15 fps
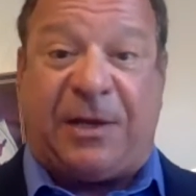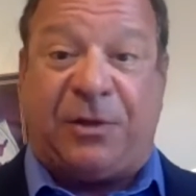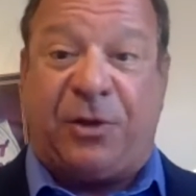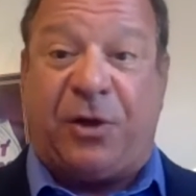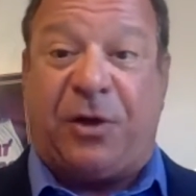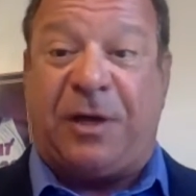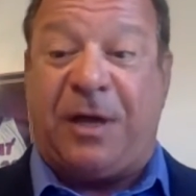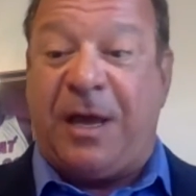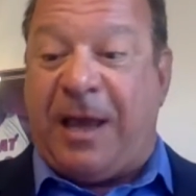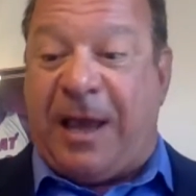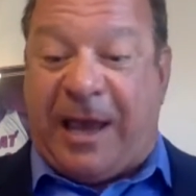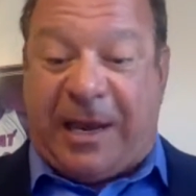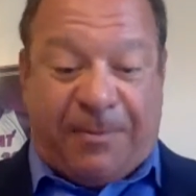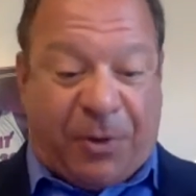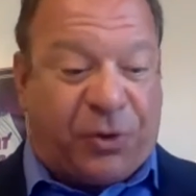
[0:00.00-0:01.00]
a look
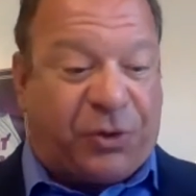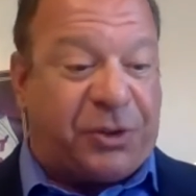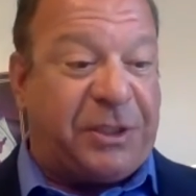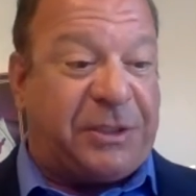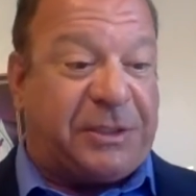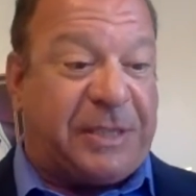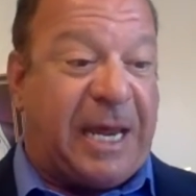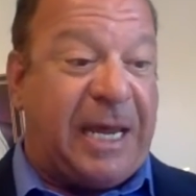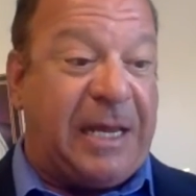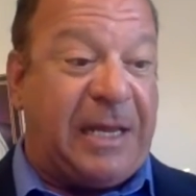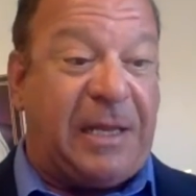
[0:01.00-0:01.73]
and emotionally say,